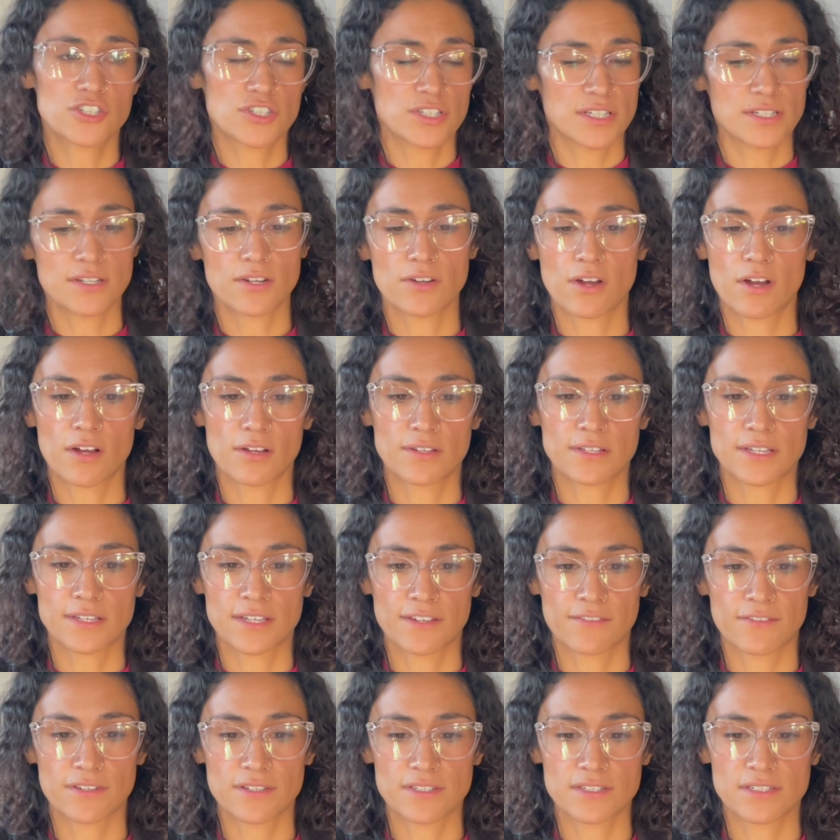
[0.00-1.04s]
didn't
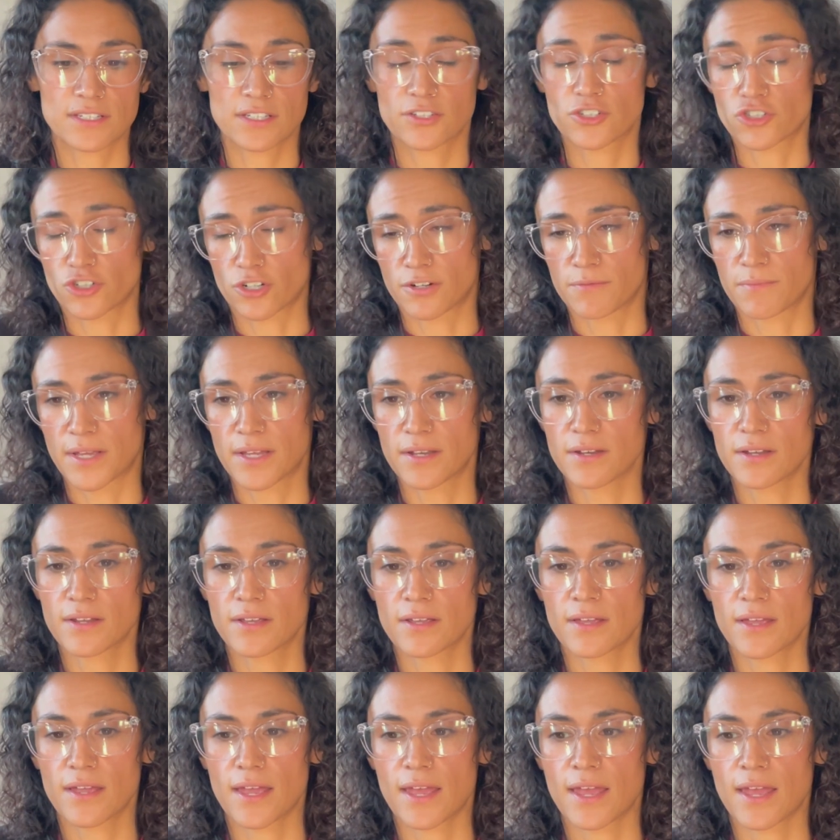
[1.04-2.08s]
give us the adjournment,
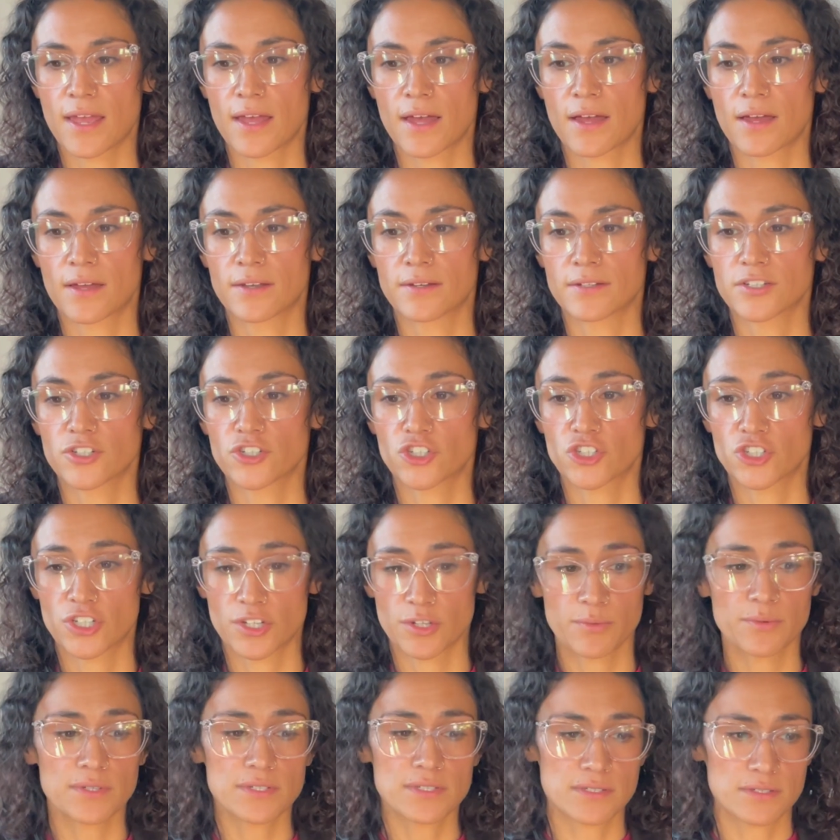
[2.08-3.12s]
and she
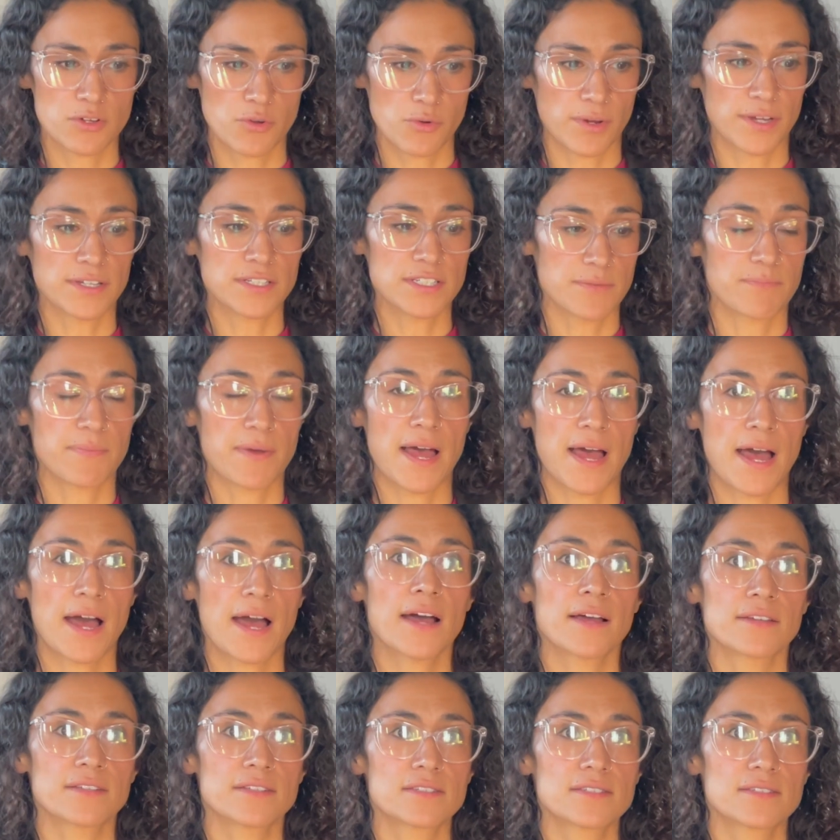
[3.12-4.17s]
was going to
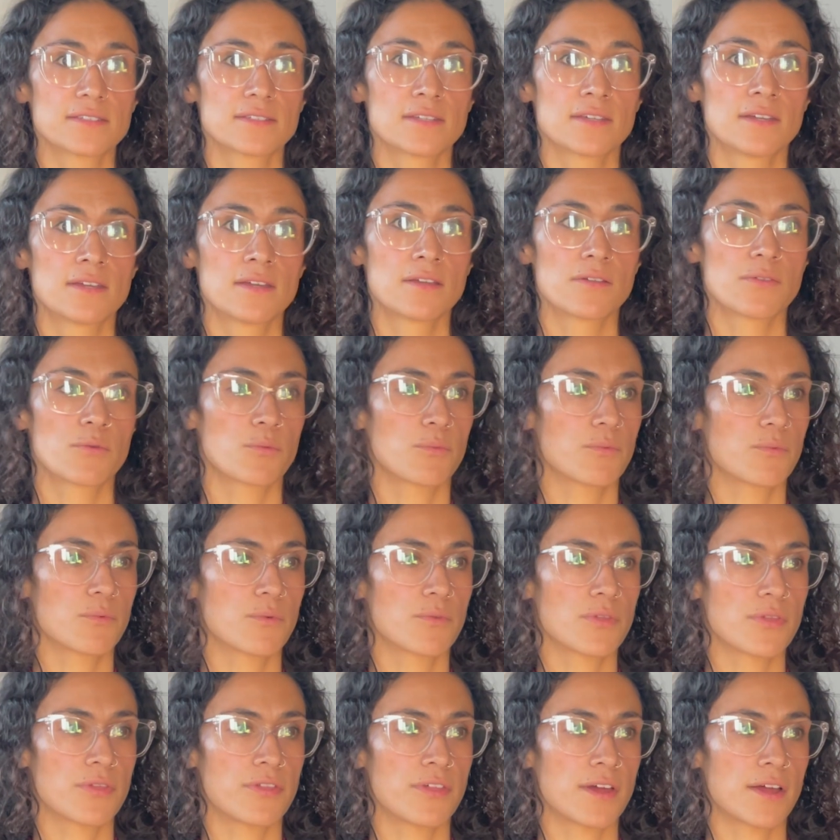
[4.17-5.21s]
pass
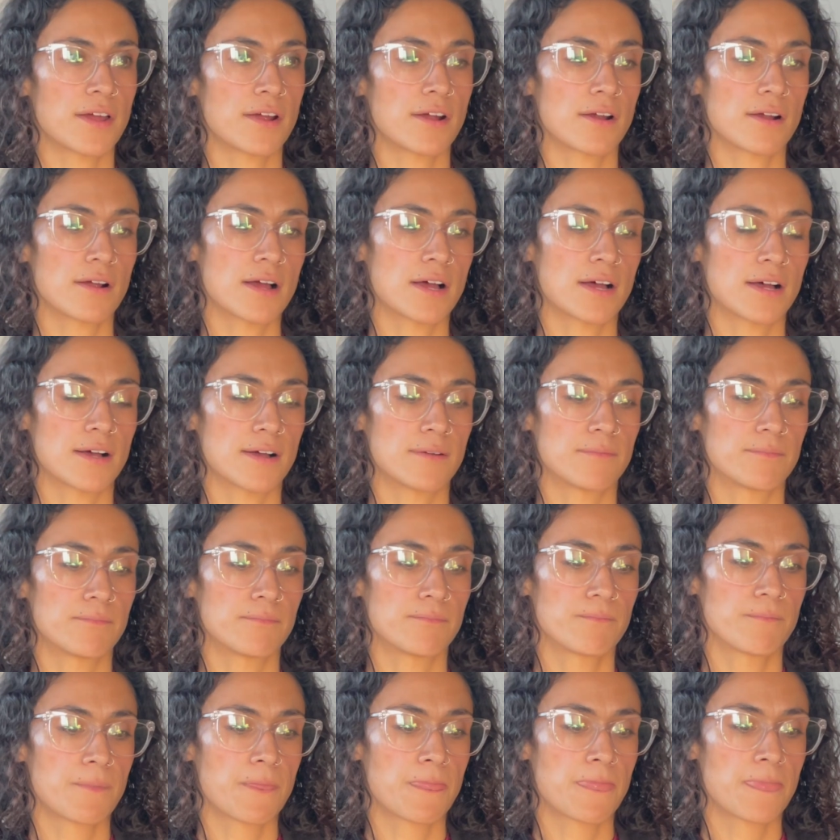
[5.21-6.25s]
their
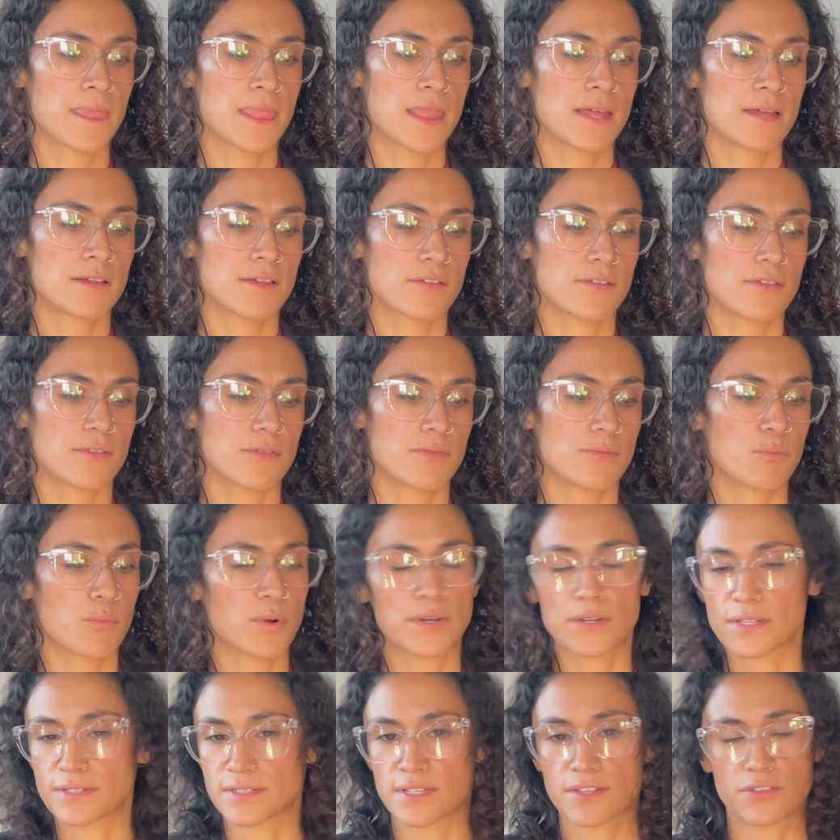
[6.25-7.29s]

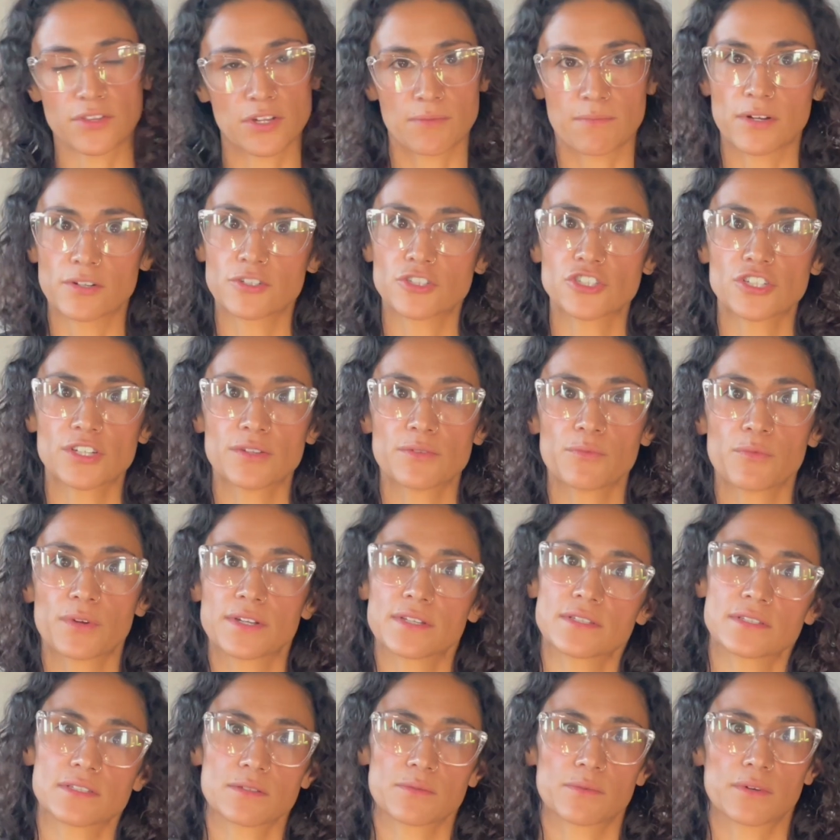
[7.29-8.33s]
their motion? What
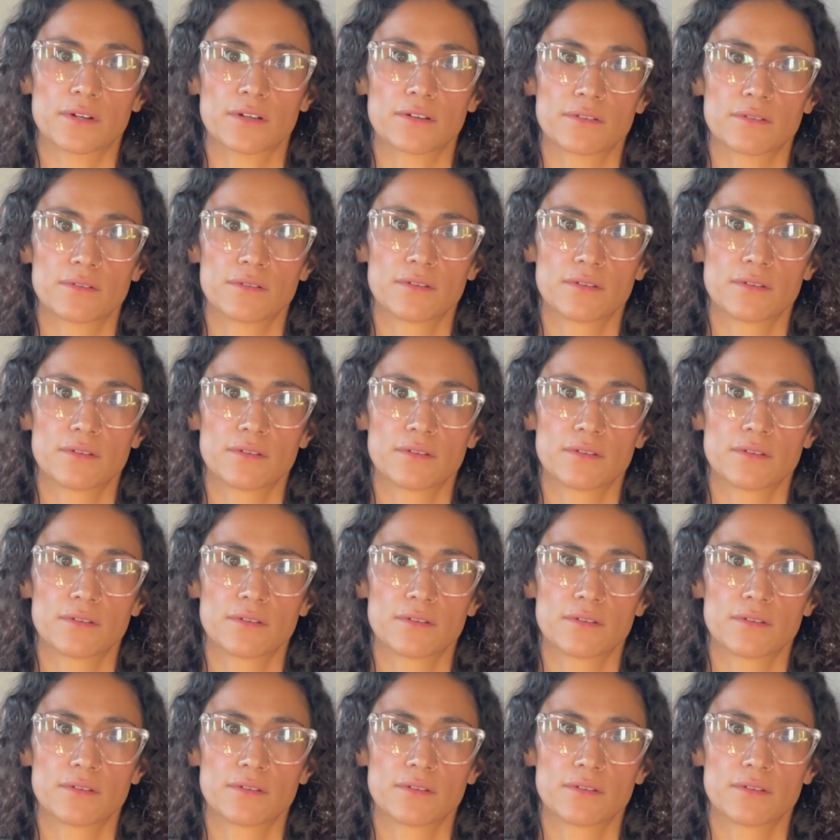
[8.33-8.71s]
is the word?